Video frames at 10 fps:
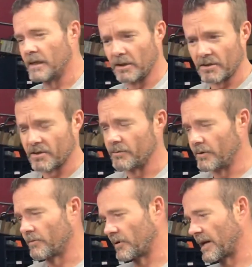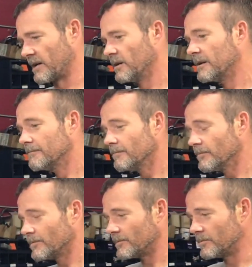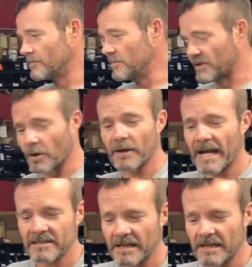It looks too new for that. So it hasn't